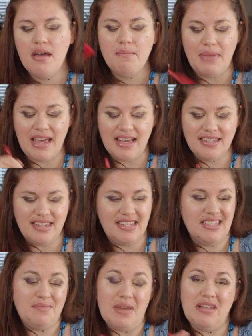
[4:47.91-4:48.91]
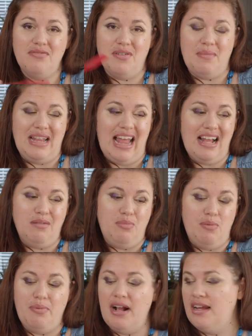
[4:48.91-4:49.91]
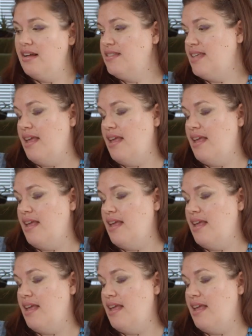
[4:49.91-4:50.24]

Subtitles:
Because this is made from an edible product